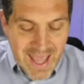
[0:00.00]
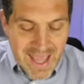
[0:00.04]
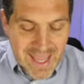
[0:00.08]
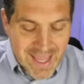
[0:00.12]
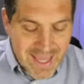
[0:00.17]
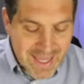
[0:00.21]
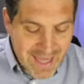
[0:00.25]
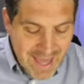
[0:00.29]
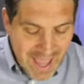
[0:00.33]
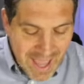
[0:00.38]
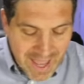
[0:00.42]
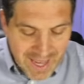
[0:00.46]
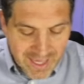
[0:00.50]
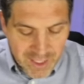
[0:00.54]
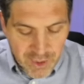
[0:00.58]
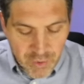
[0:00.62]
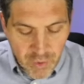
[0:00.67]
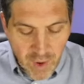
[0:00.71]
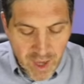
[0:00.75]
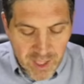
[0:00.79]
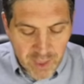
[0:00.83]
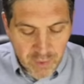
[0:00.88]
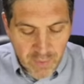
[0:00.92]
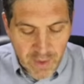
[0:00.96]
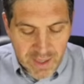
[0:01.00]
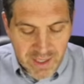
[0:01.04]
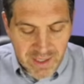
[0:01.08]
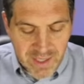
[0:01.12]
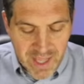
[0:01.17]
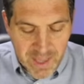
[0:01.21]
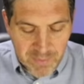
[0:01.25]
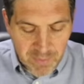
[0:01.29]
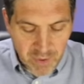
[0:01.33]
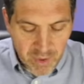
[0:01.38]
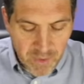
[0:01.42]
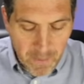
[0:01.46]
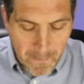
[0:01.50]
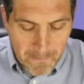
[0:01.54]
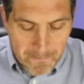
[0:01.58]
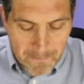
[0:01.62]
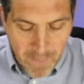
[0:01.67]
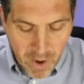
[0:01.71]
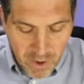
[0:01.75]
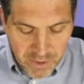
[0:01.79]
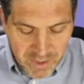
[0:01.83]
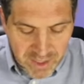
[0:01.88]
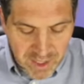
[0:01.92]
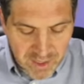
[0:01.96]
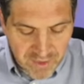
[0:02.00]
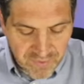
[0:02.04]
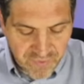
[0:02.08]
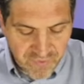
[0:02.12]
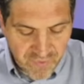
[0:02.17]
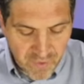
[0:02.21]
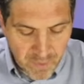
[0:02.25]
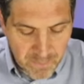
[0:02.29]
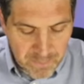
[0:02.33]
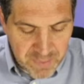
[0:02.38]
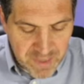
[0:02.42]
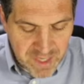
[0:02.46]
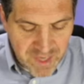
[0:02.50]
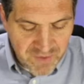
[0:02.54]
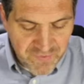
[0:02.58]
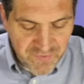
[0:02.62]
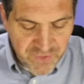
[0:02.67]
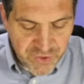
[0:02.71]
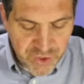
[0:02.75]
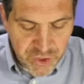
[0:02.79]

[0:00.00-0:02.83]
In A, draw correct labeled market for beef,